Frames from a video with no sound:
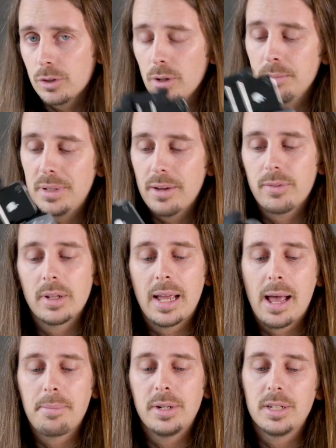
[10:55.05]
So I'm definitely
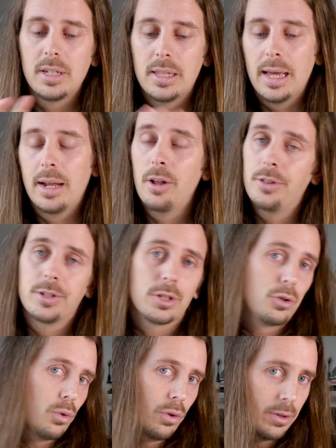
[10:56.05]
happy to see that on this
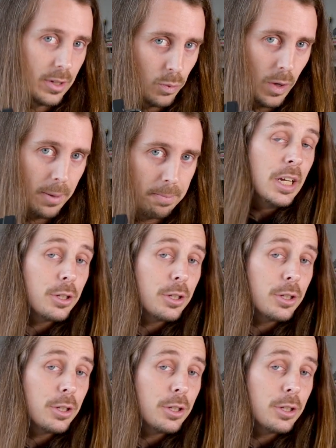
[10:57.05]
controller as well.